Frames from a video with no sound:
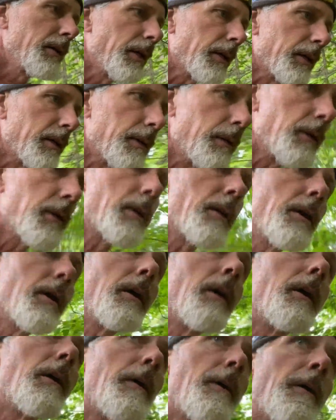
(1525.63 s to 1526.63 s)
they
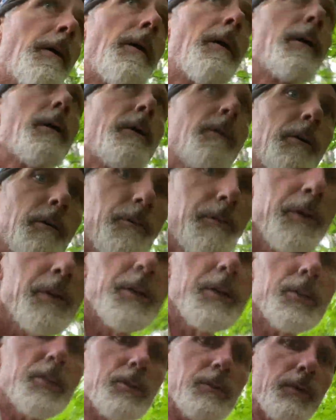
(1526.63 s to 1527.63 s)

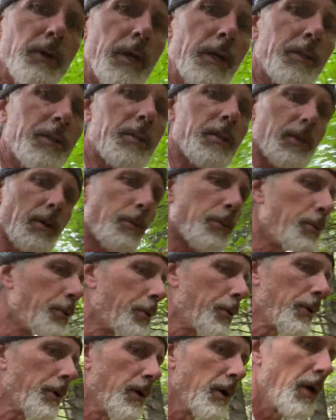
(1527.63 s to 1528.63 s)
finished the race,
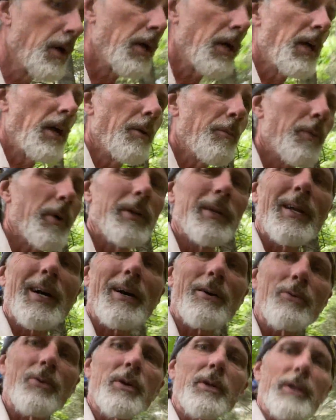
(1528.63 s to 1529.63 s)
but
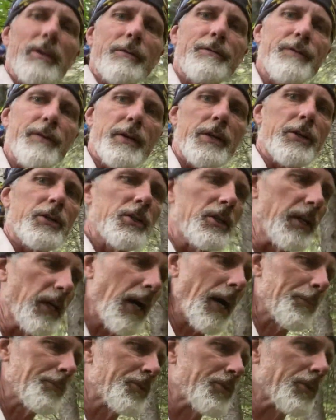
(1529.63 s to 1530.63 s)
not really finished the
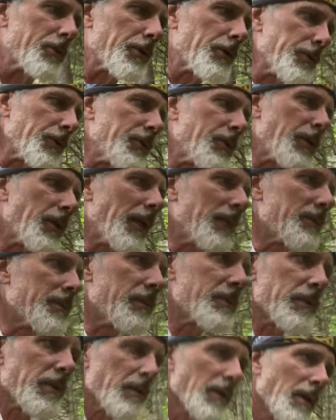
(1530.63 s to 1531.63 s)
obstacles,
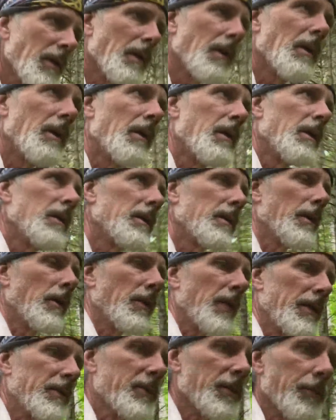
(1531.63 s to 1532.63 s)
that's
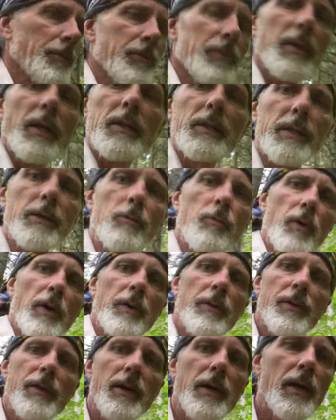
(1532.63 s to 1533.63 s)
something they live
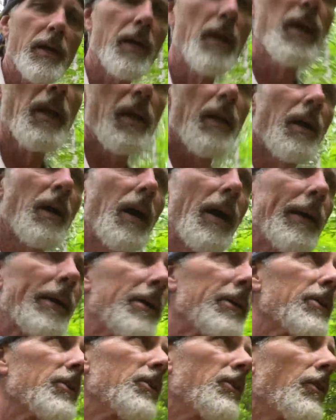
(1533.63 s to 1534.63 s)
with. I
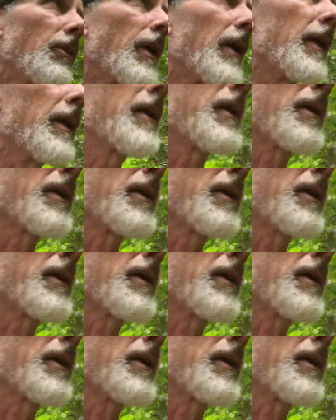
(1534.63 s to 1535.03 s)
couldn't do it.